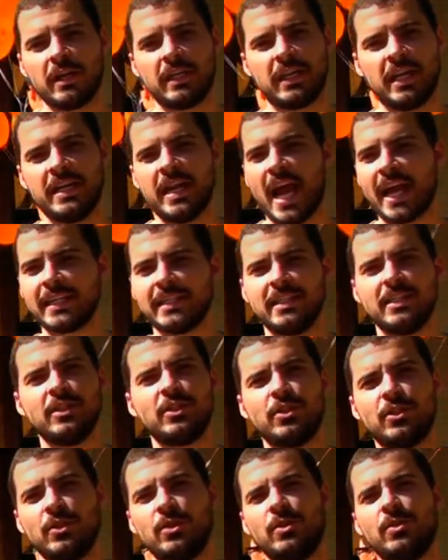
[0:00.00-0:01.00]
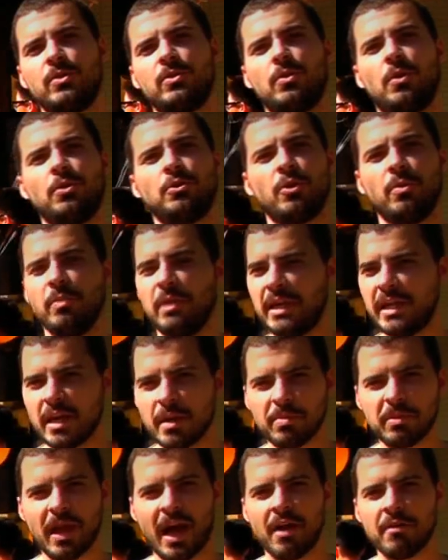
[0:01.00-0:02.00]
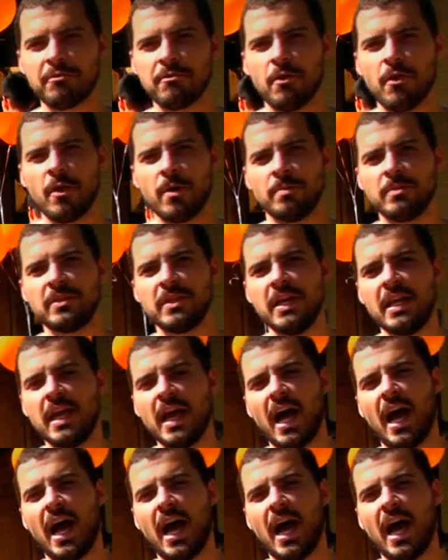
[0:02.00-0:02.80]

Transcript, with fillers: connected to social media platforms,